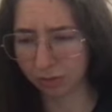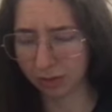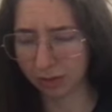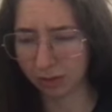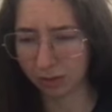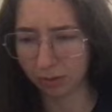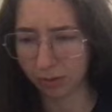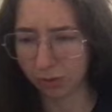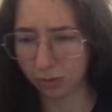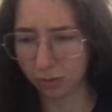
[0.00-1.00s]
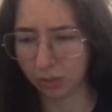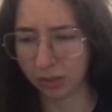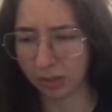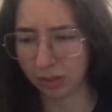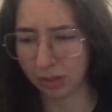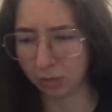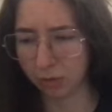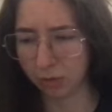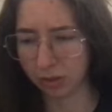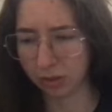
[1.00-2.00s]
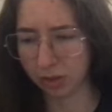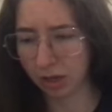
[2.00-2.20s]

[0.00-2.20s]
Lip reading: and then on the mushroom we see the words,